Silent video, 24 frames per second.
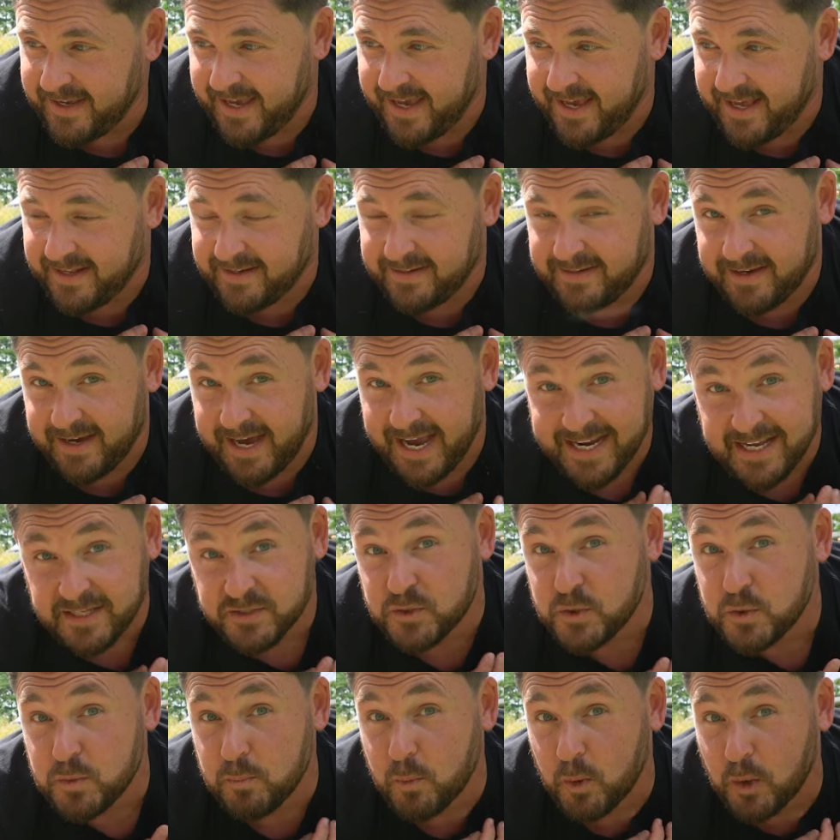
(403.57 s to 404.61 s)
And I got
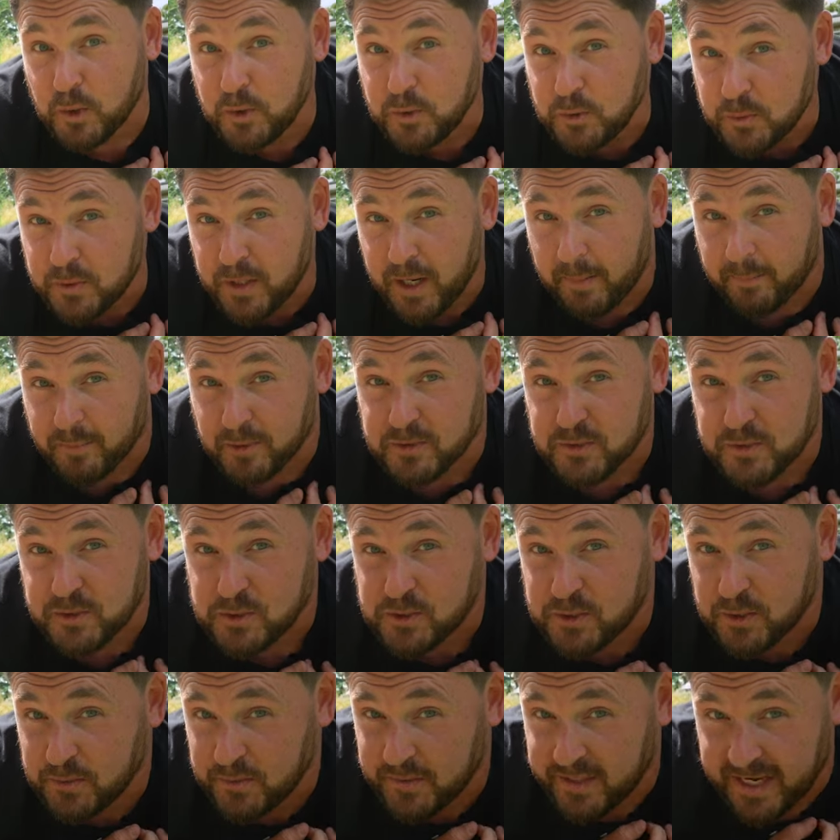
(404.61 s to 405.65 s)
two more newcomers to
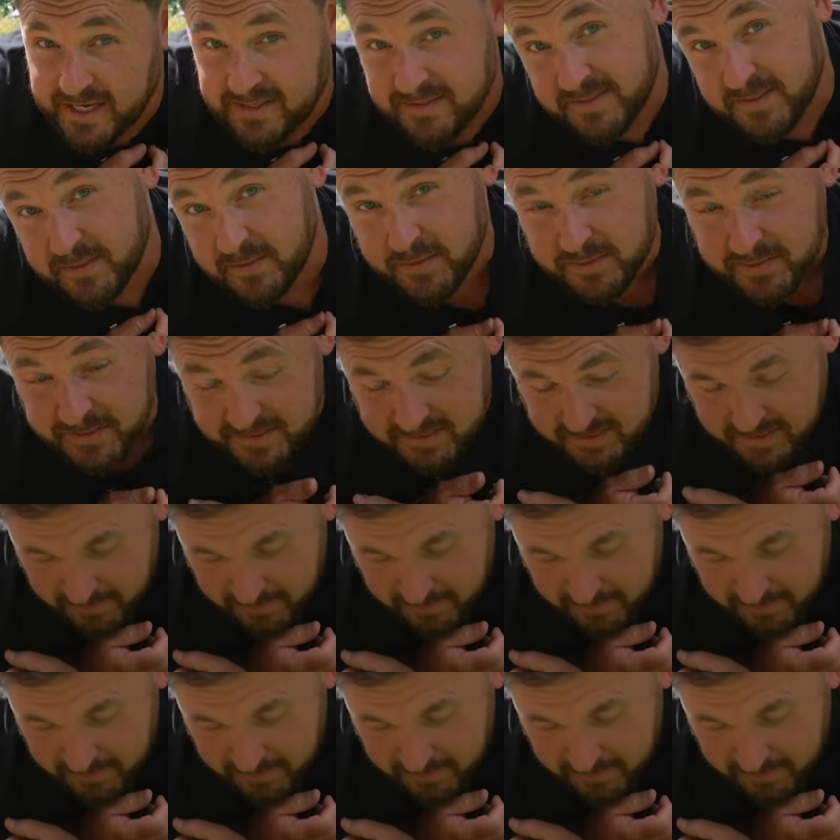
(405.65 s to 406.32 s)
show you guys, so let's